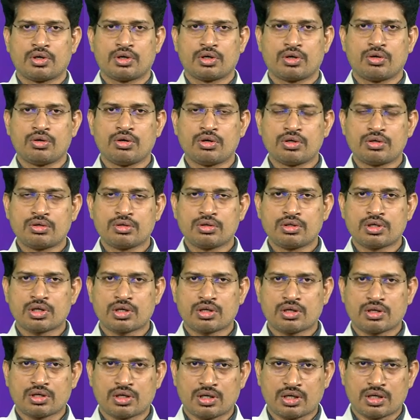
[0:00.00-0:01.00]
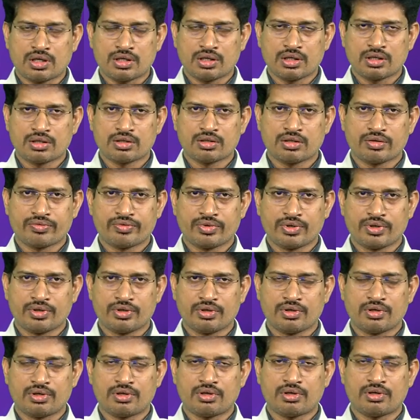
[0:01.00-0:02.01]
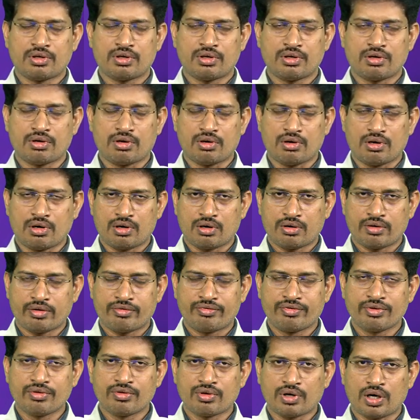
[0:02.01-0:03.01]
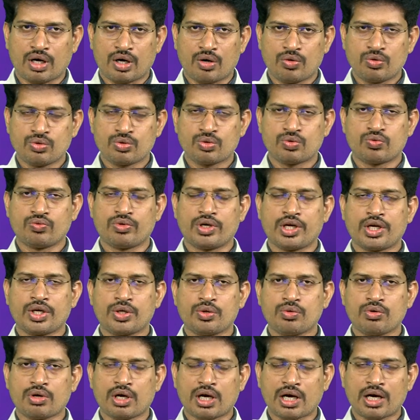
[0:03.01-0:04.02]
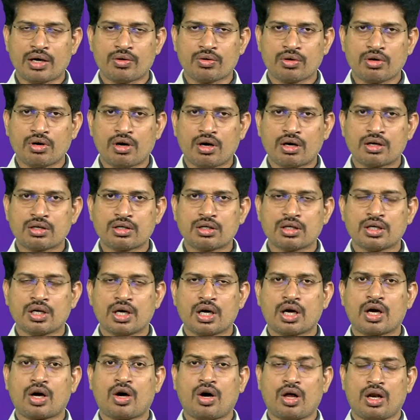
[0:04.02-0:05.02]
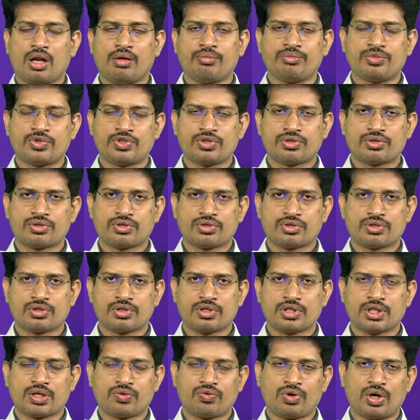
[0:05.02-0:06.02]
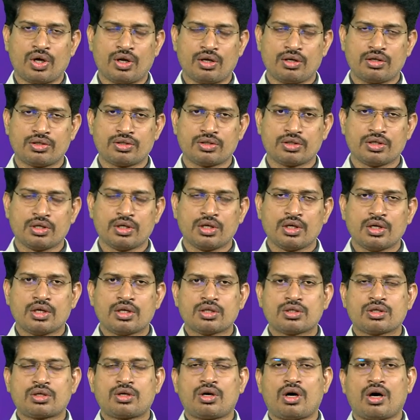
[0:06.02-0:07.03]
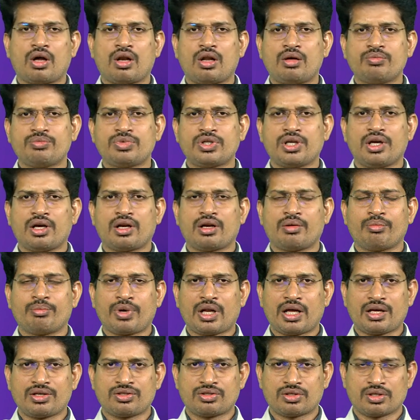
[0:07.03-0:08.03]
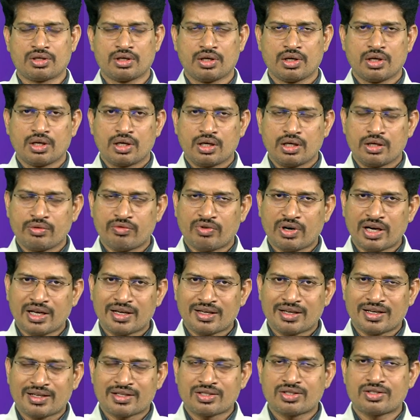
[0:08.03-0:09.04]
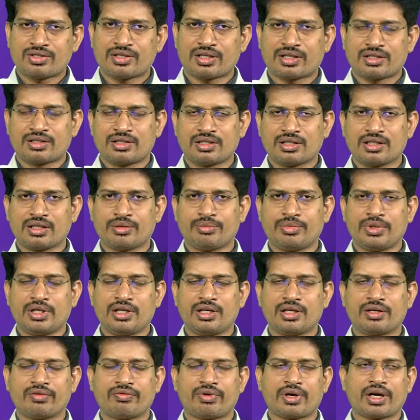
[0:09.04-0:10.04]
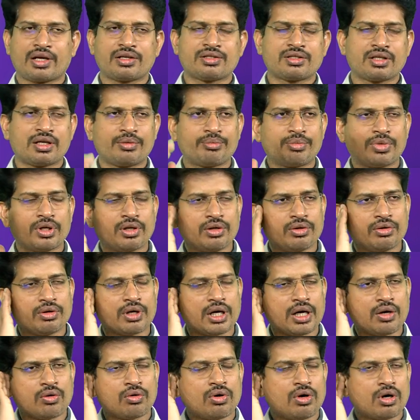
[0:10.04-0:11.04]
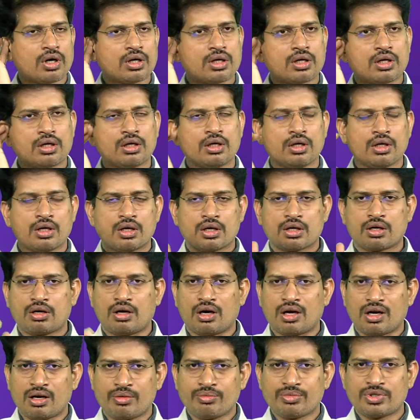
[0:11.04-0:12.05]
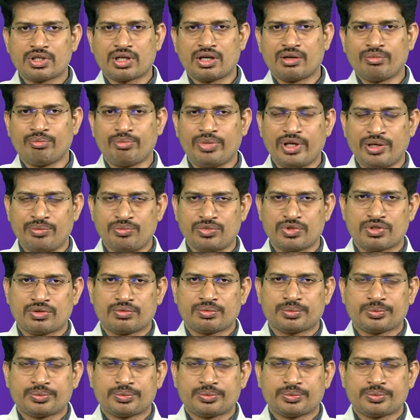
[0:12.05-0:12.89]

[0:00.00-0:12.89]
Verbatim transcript: go to the corners of the of your house where you have got columns in the walls. So, columns here implies uh, while constructing a building, for example, you have got uh, columns and beams.